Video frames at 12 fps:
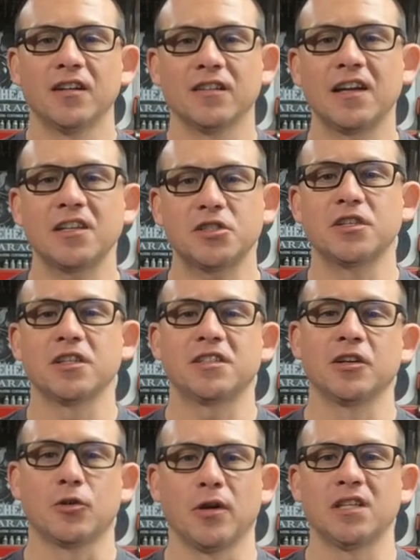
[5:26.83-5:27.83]
Let's just
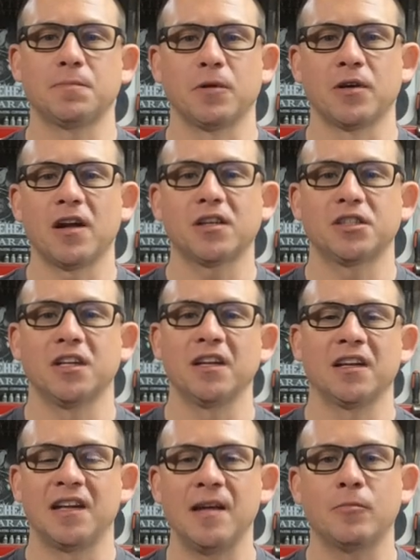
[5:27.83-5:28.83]
increase production
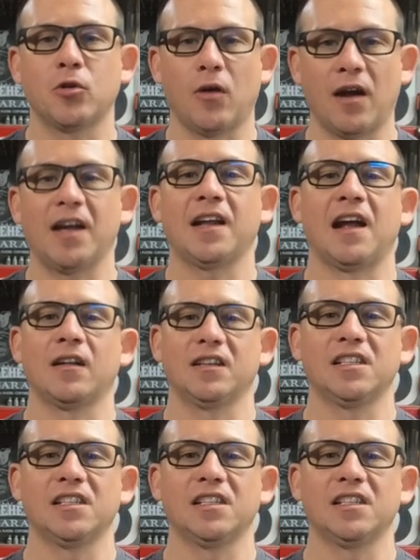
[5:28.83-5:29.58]
and keep cranking out these